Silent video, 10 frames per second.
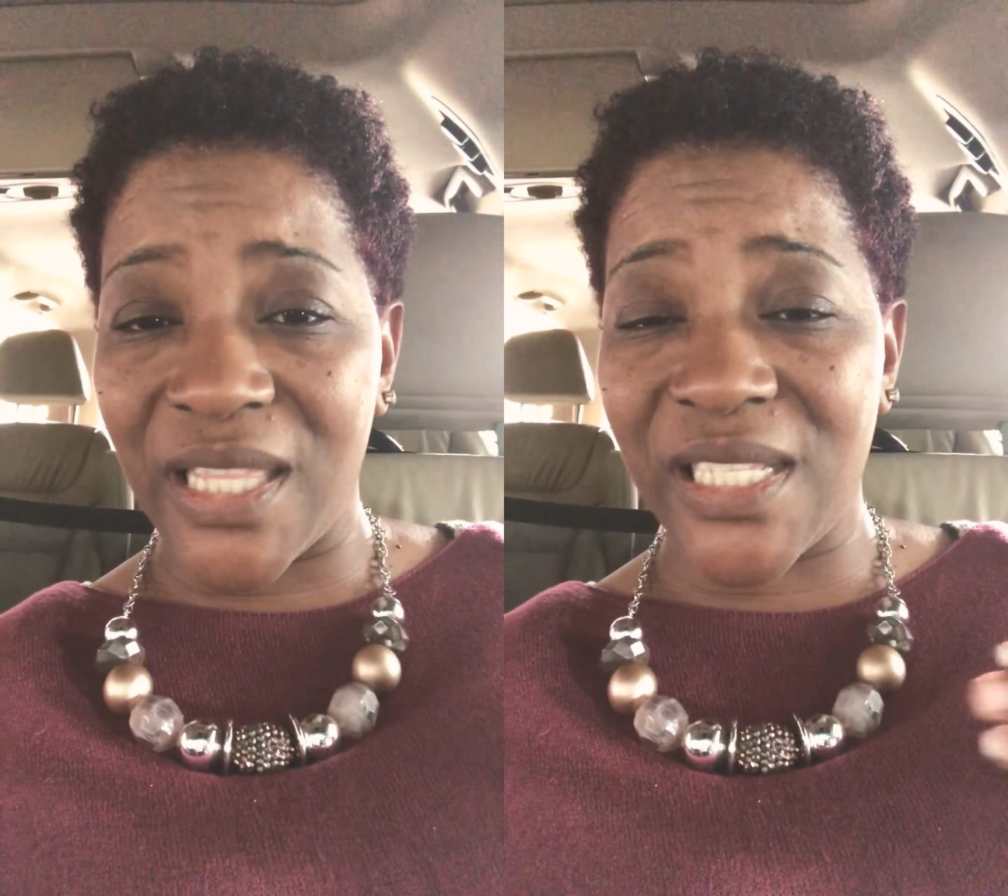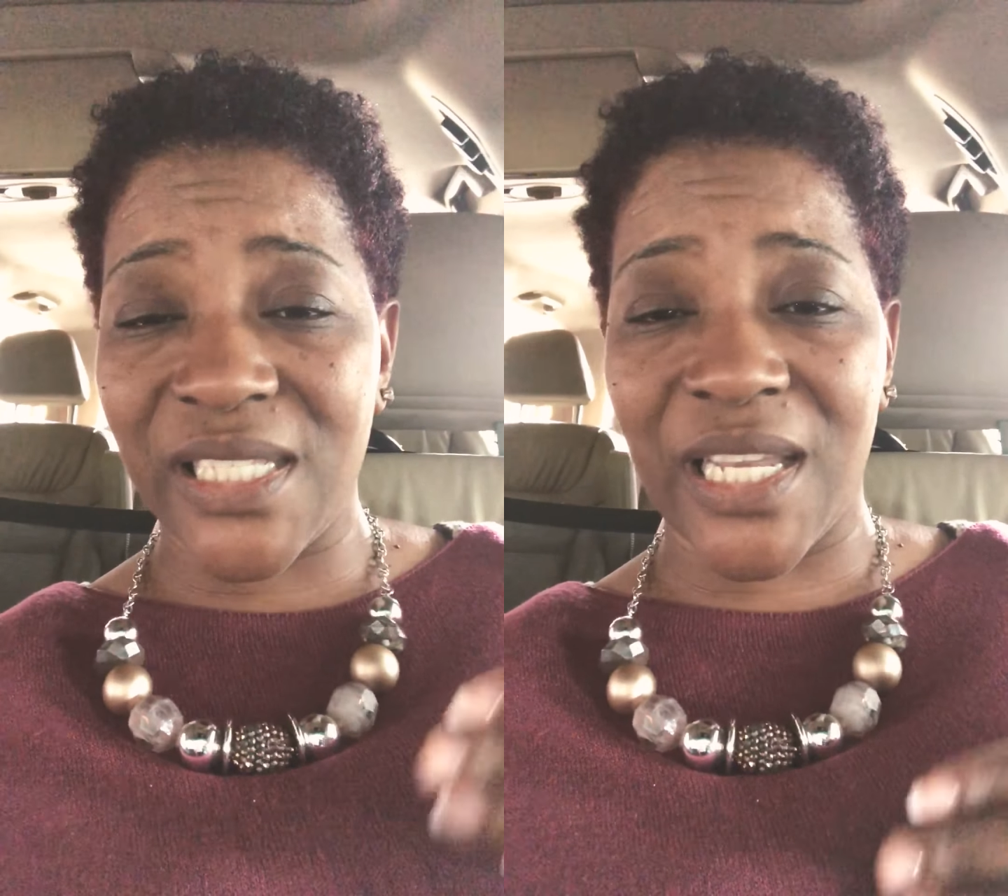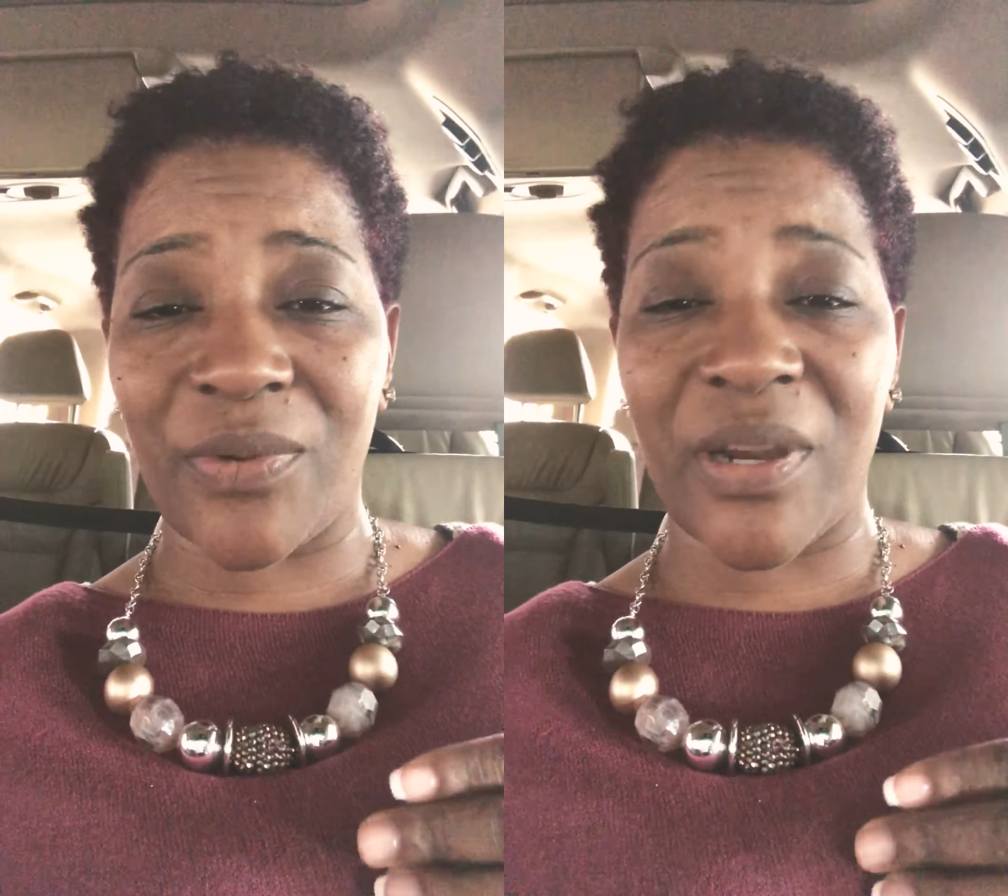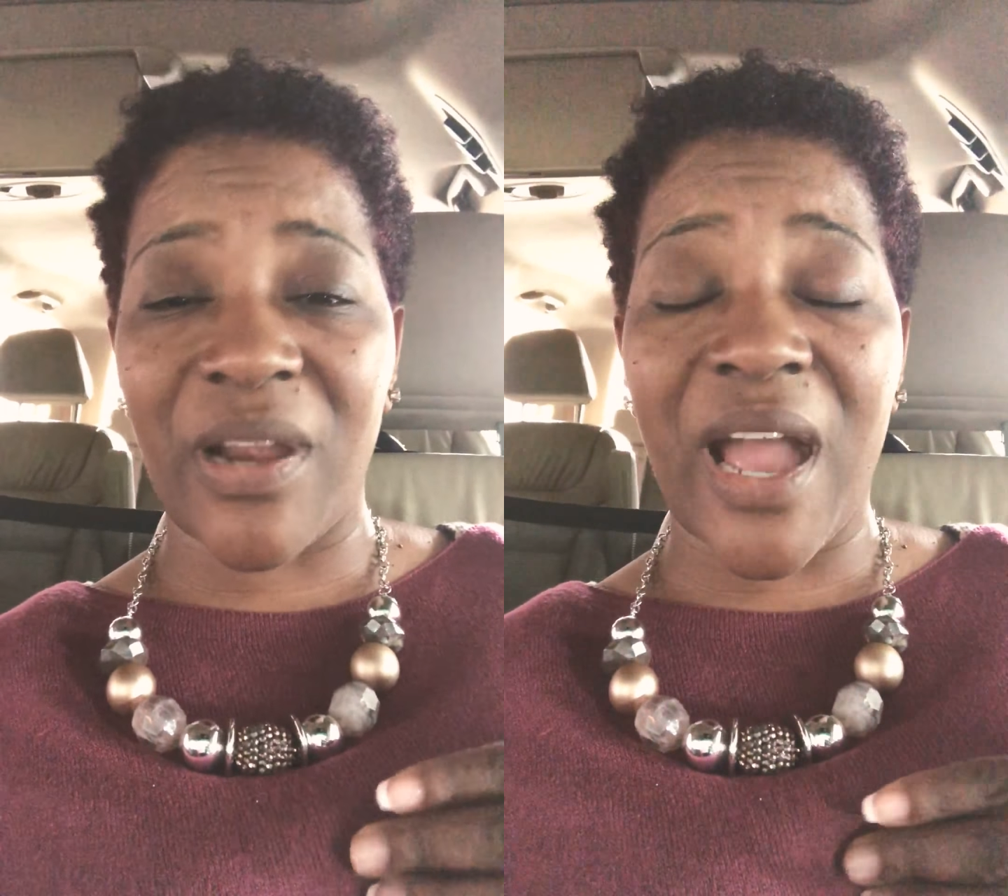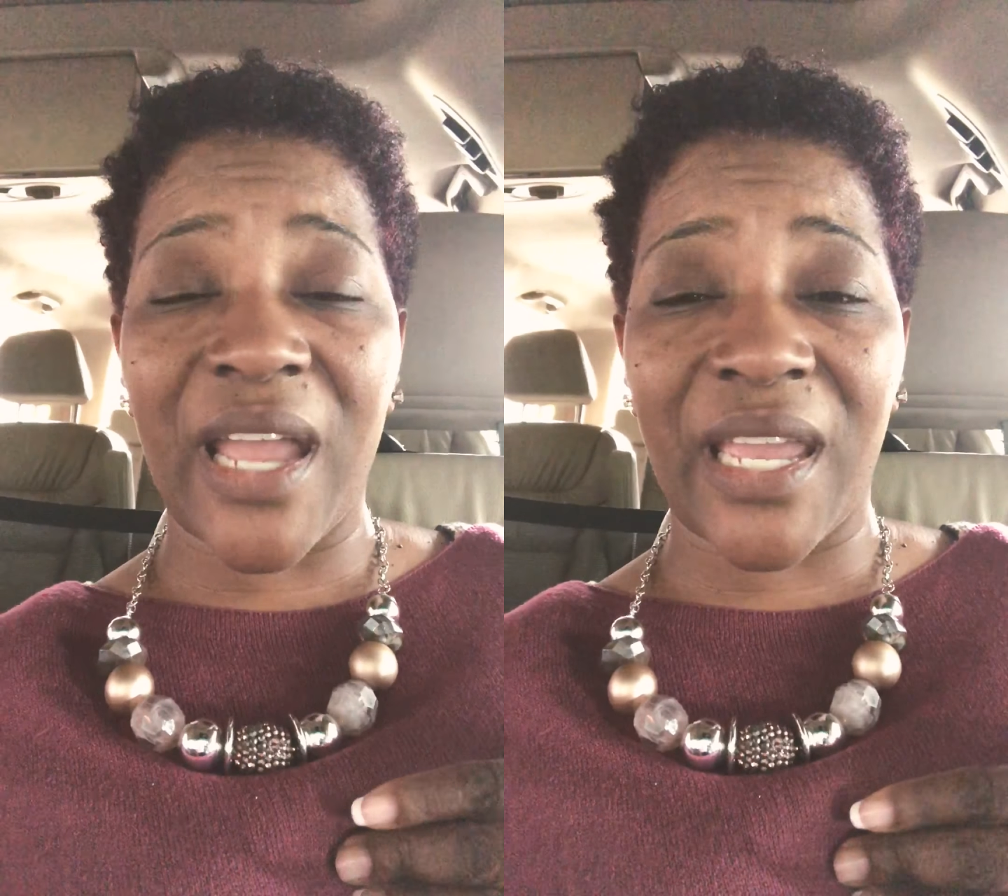the state
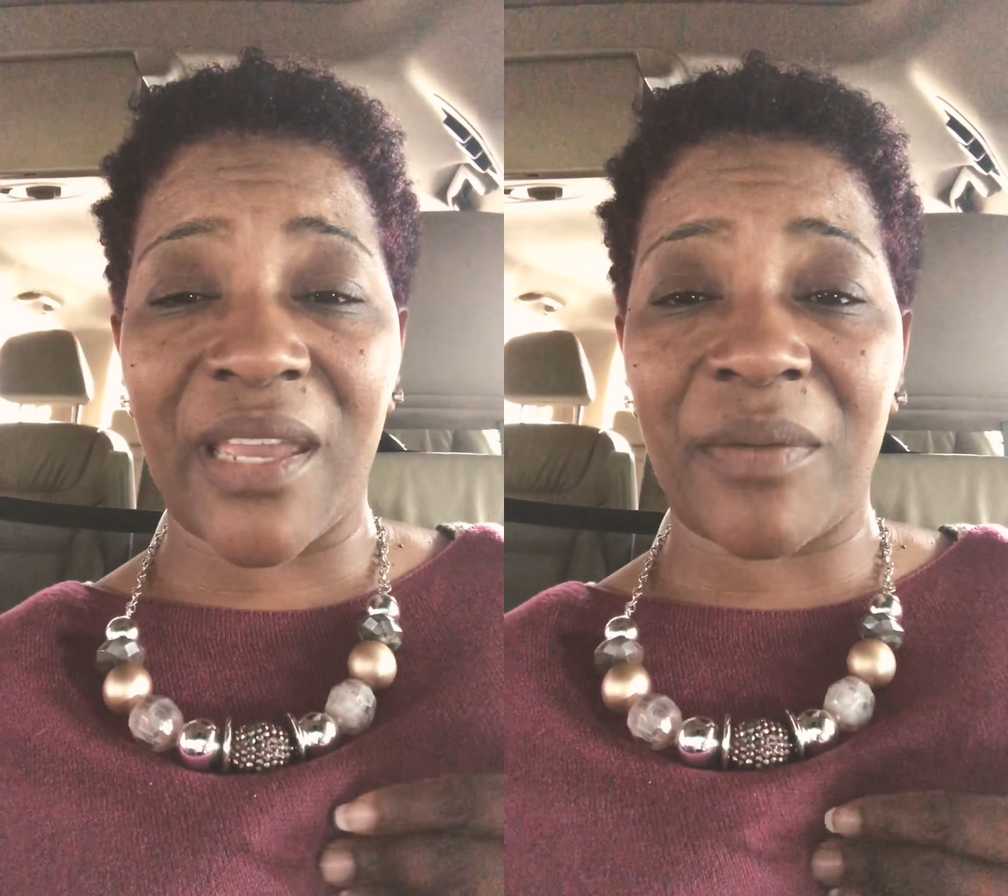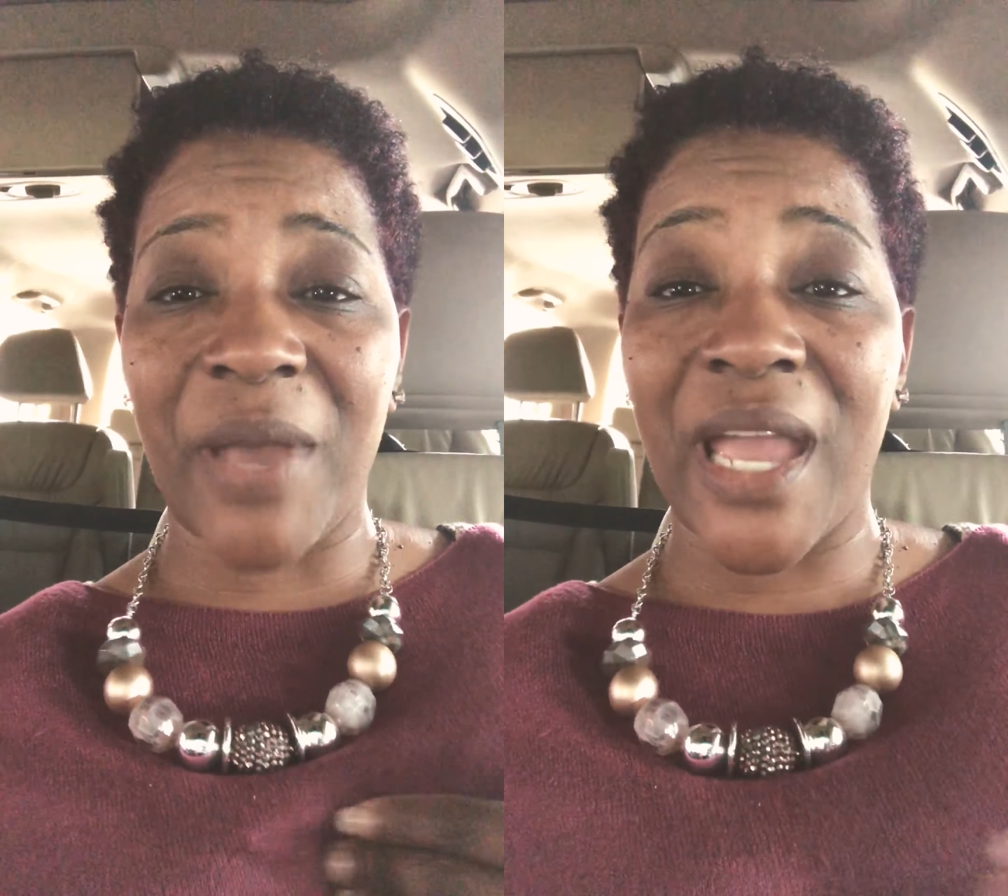where I am,